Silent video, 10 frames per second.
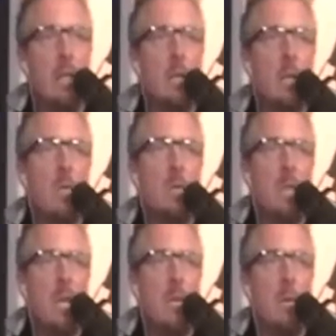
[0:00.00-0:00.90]
it's no
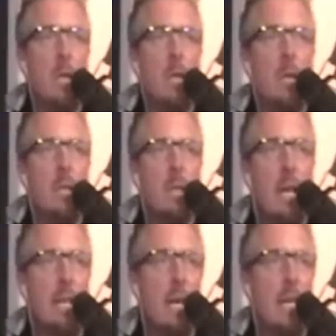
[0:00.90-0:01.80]
secret that
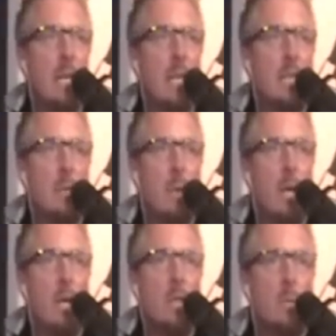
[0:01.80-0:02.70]
that guy likes to
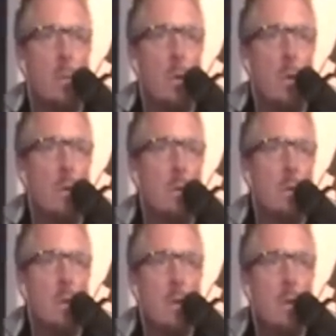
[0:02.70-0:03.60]
bet on sports.